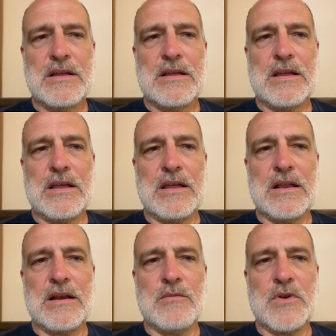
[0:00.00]

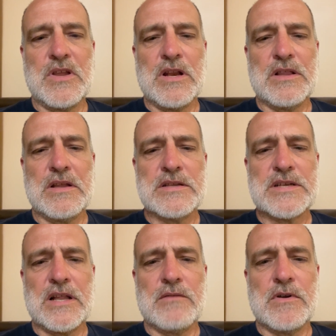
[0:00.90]
And when you get on the other
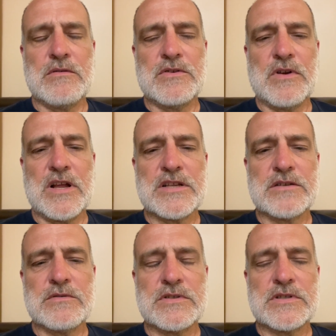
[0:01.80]
side of the railroad tracks,
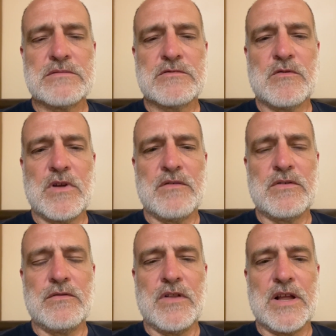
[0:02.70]
there was quite a
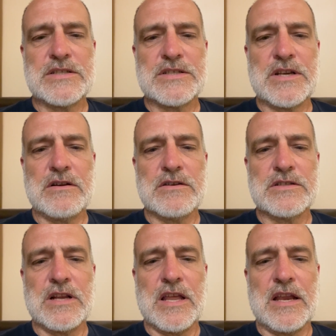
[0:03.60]
few flights of stairs
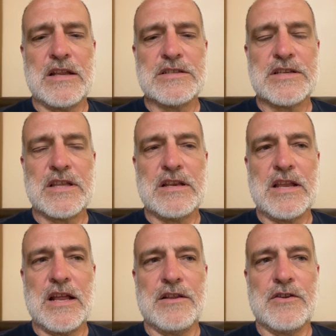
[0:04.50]
and landings to get
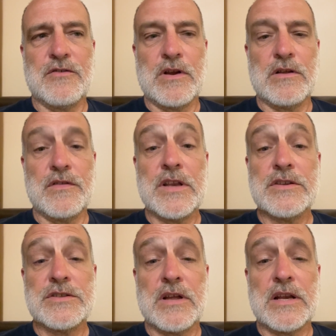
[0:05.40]
down to the trail. And then you
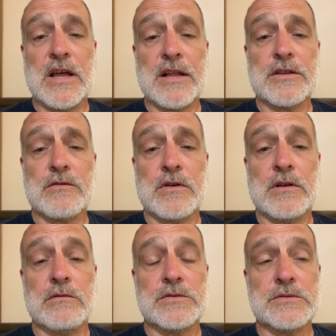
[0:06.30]
still had to hike the
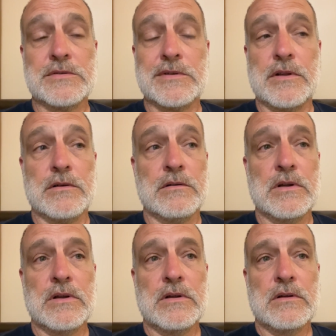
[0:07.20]
trail, which was another,
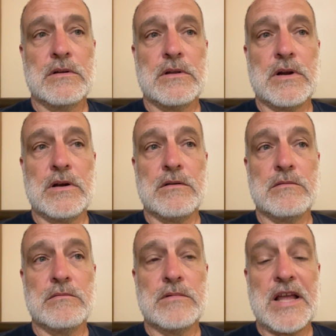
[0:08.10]
I don't know,
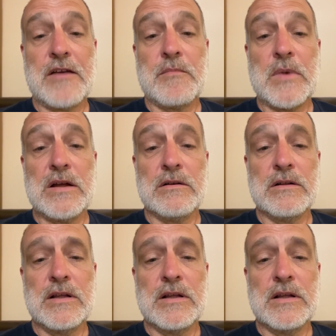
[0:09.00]
half mile.